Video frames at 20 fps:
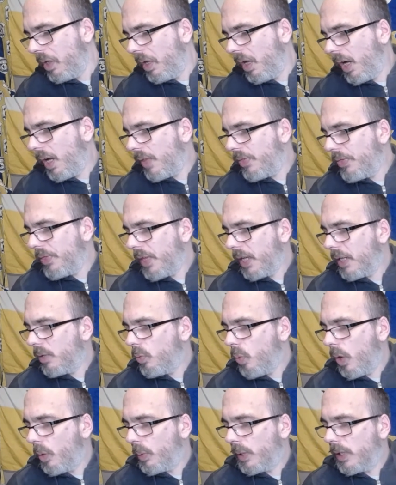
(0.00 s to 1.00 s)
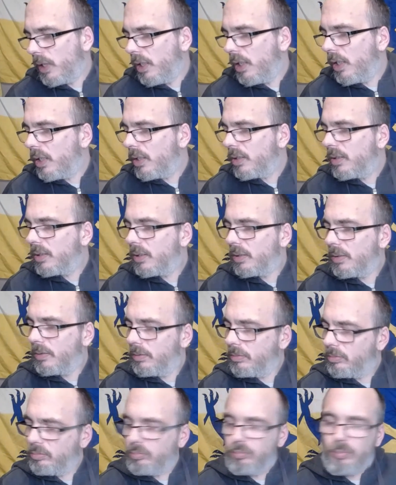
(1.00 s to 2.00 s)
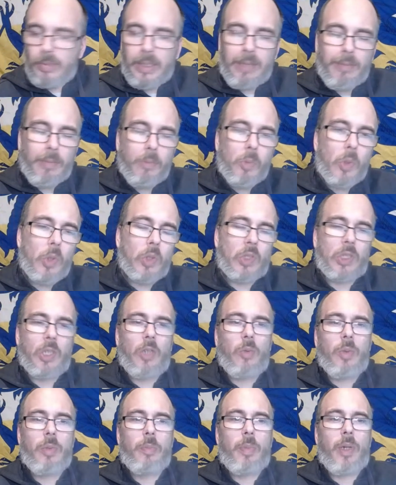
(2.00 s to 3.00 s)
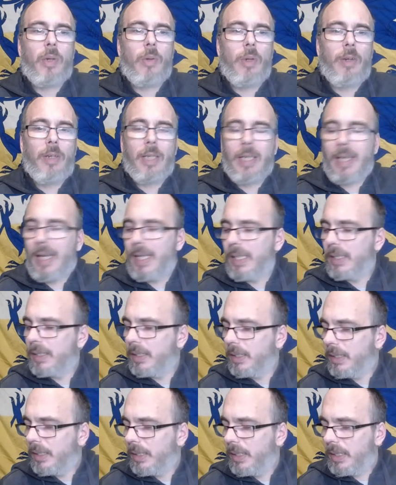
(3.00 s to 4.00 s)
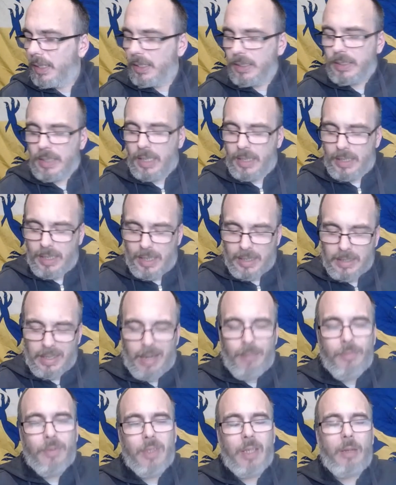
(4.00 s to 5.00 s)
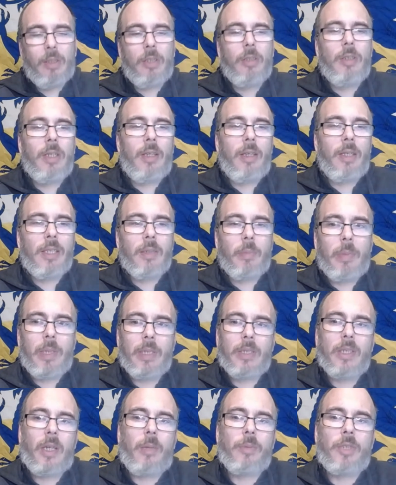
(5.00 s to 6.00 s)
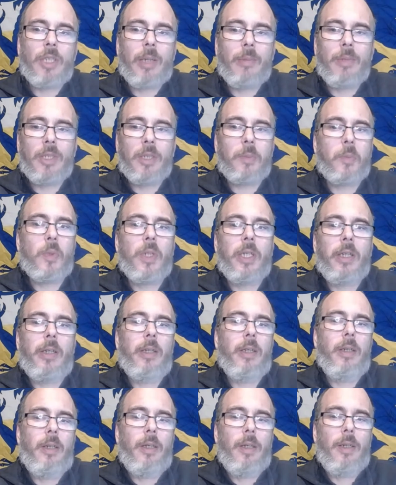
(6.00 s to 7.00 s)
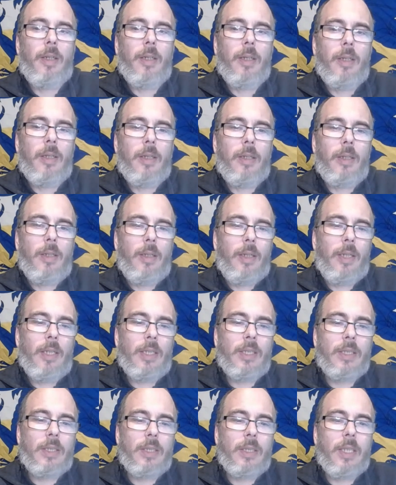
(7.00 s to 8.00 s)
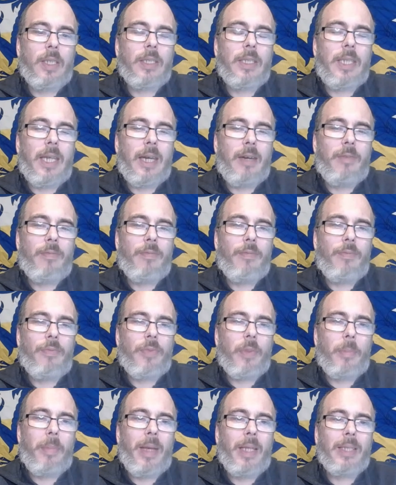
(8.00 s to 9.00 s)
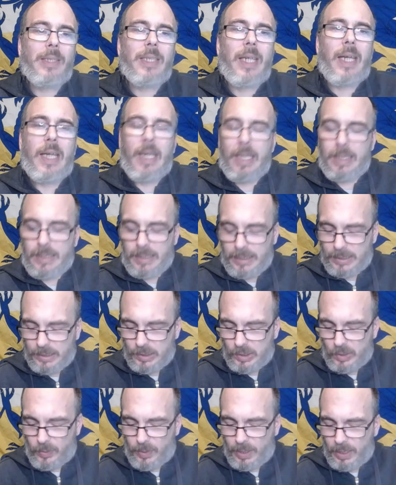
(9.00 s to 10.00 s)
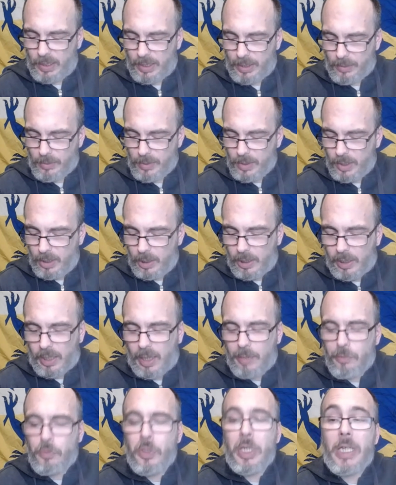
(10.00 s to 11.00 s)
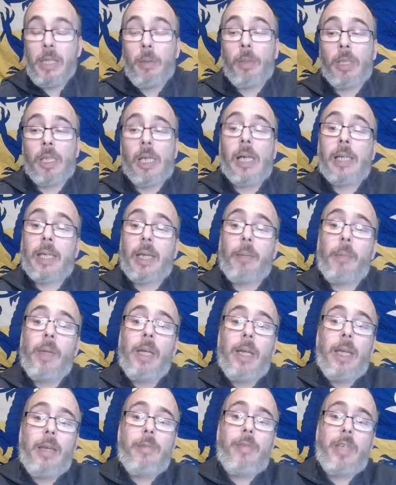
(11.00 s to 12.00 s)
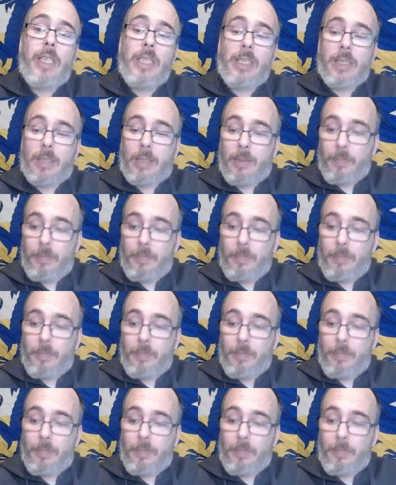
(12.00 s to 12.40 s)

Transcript: I think what we learned even more so with Bowler again is that he has everything you need to be a top Championship winger. Does he have the mentality to do it now? And I really would like him, if he